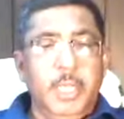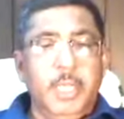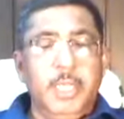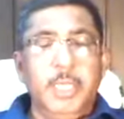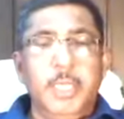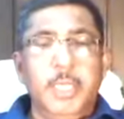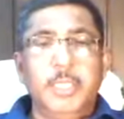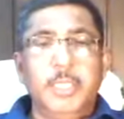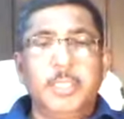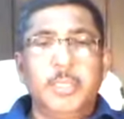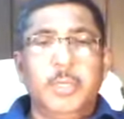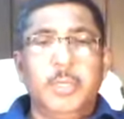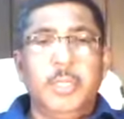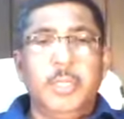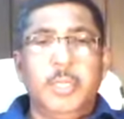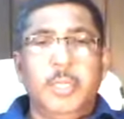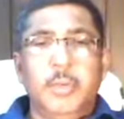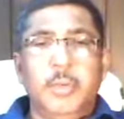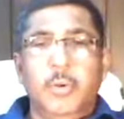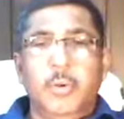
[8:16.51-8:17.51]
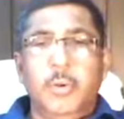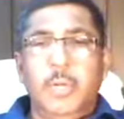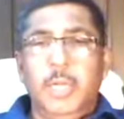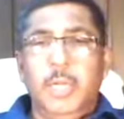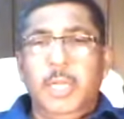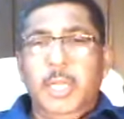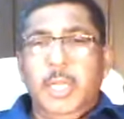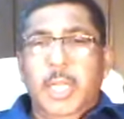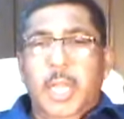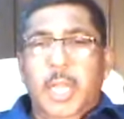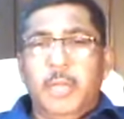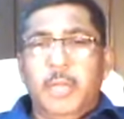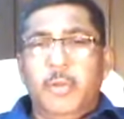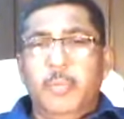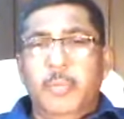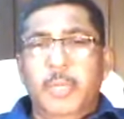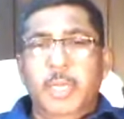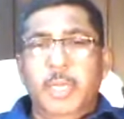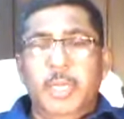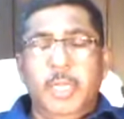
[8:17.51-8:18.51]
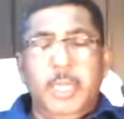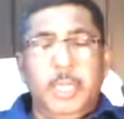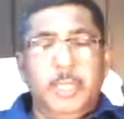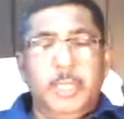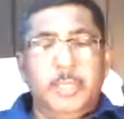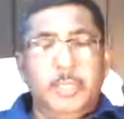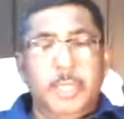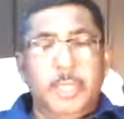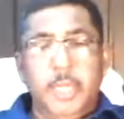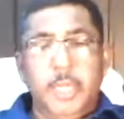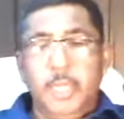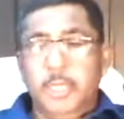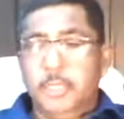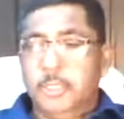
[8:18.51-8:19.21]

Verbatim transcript: It is only an obedience